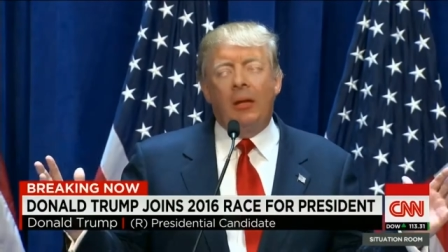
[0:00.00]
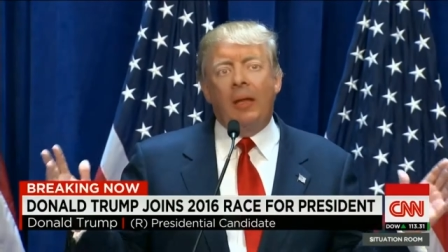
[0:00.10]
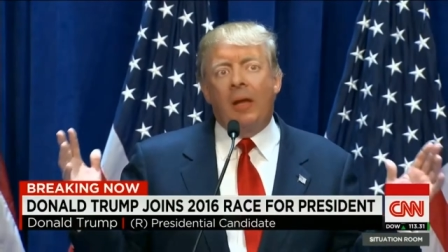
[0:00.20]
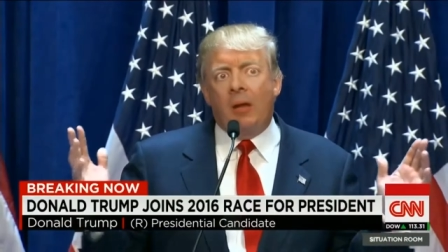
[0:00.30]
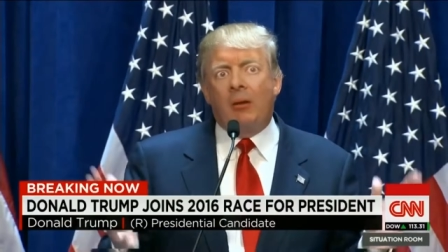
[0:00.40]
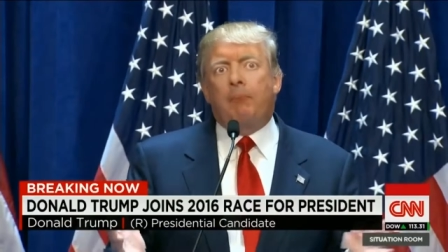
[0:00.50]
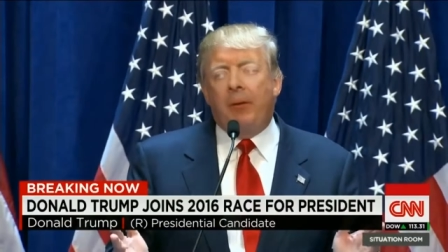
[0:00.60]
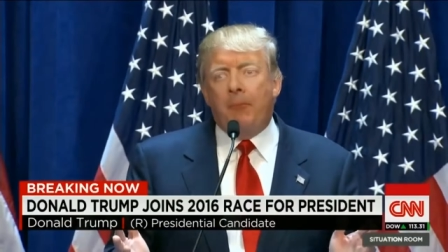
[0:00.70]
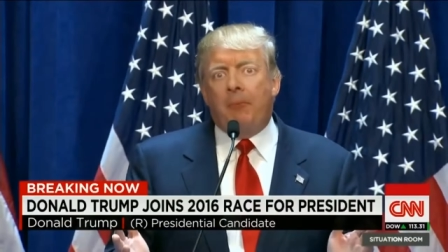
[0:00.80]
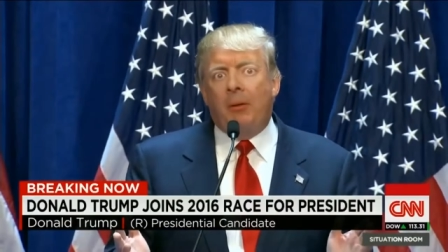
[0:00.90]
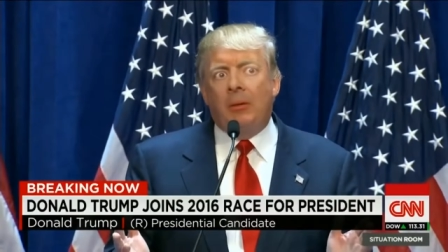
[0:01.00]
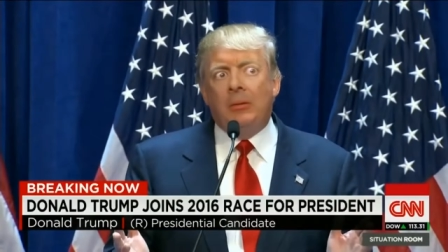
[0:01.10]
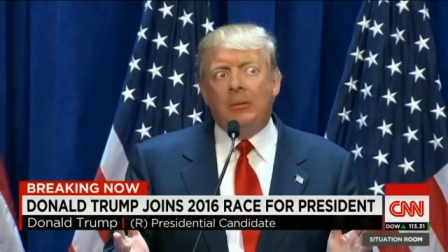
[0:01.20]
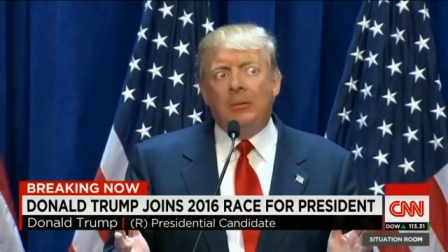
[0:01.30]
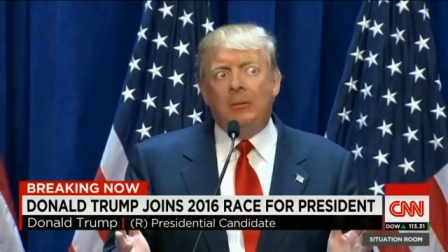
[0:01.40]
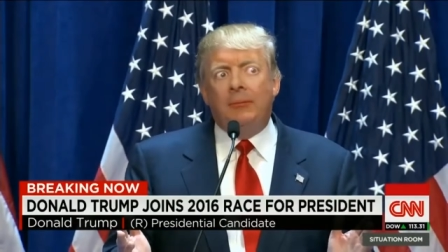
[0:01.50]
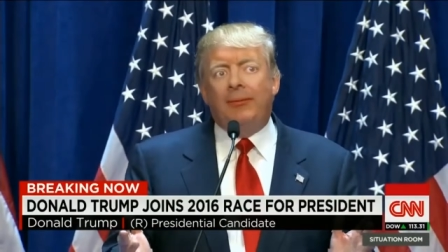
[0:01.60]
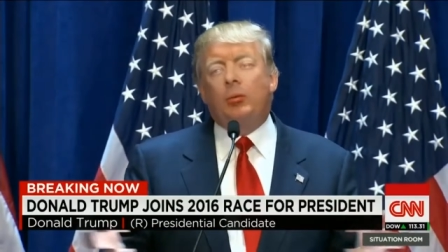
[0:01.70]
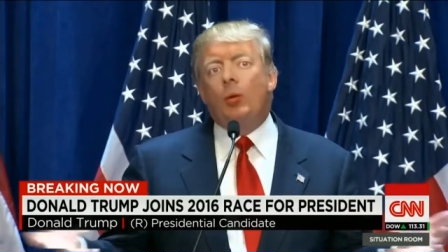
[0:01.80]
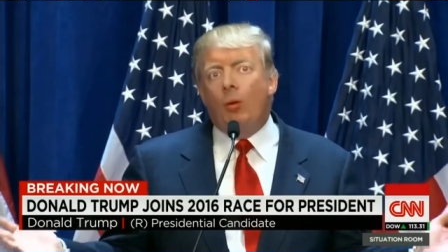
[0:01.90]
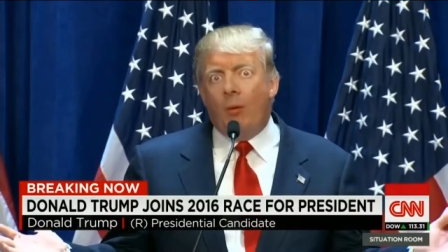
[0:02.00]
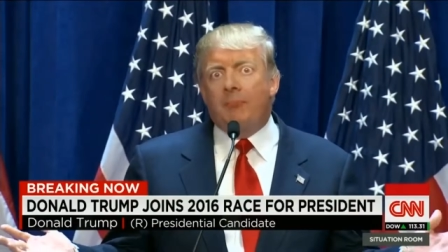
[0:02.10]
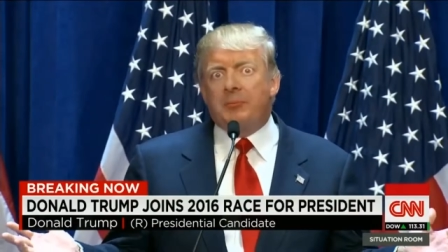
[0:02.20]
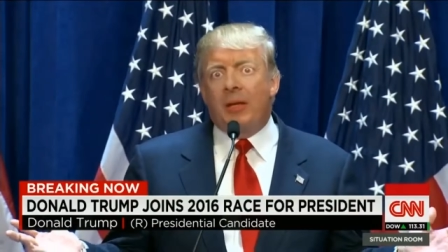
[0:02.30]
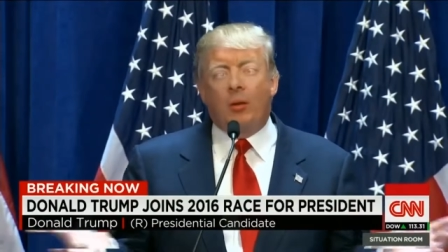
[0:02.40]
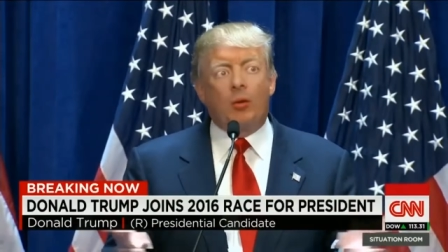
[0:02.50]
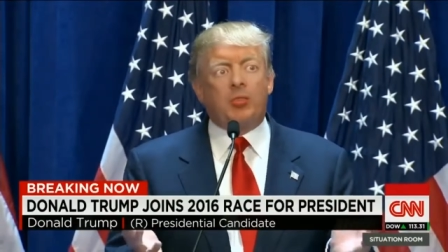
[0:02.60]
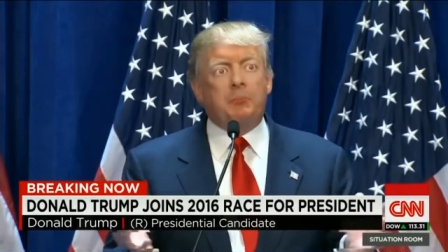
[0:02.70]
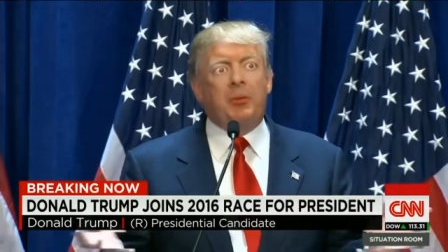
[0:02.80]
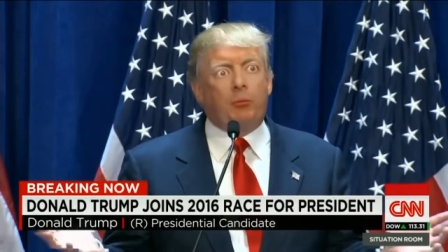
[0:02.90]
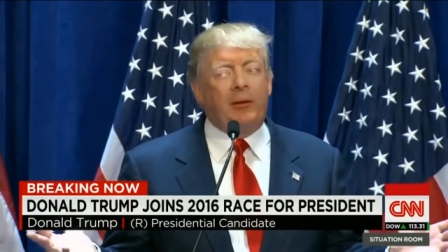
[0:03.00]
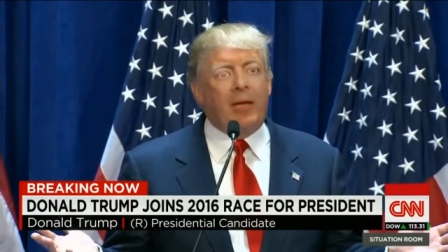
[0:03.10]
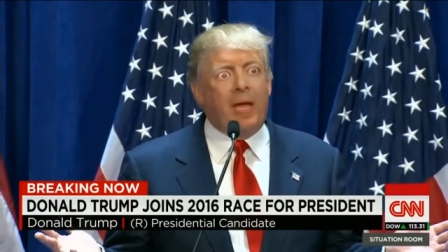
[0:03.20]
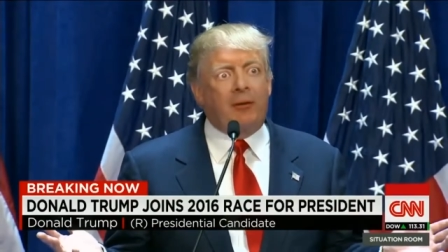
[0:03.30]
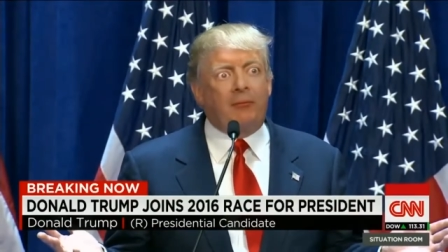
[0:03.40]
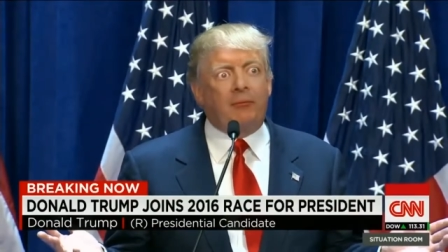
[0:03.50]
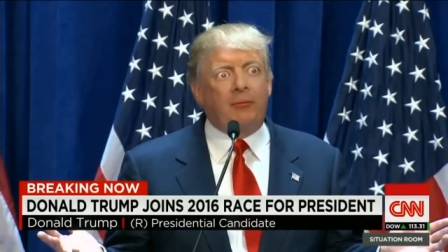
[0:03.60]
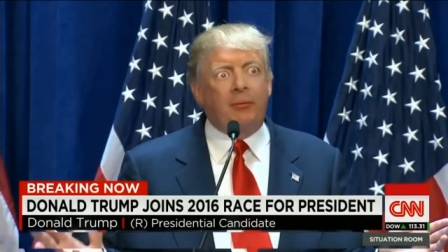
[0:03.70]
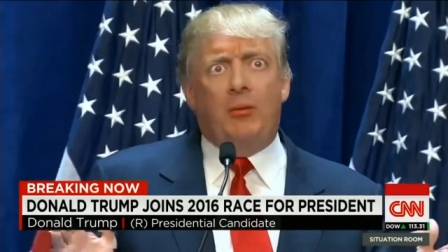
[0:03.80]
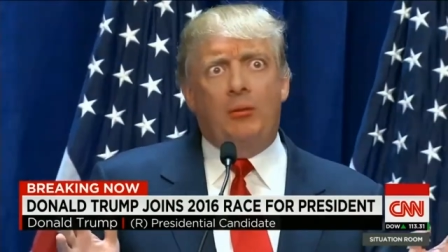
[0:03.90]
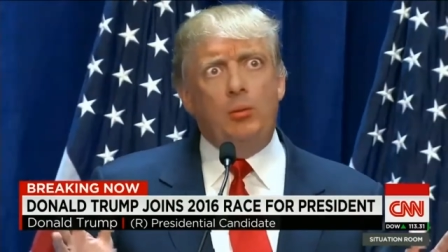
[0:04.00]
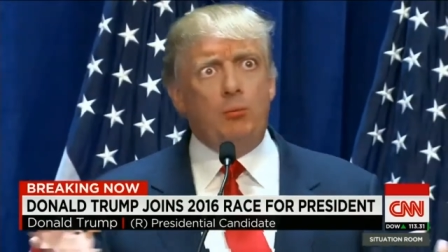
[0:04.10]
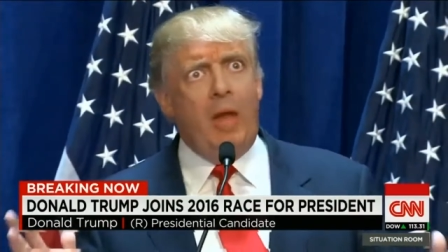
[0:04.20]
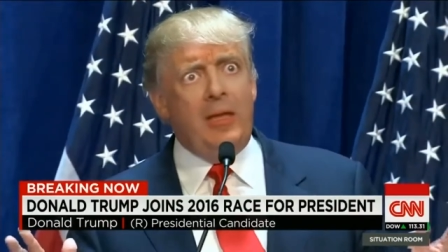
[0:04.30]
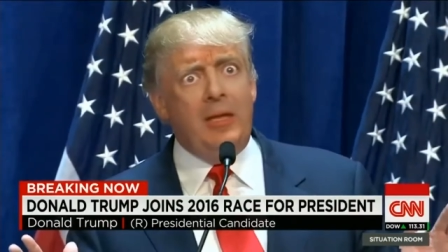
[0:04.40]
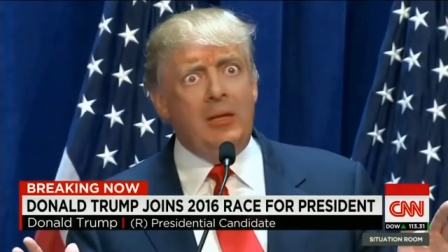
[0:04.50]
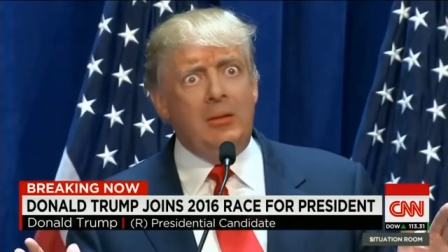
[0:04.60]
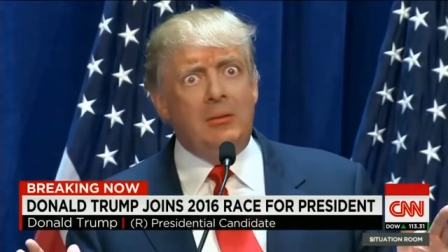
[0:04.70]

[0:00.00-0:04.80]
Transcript: I hire people, they do a website. It costs me $3. Are you running?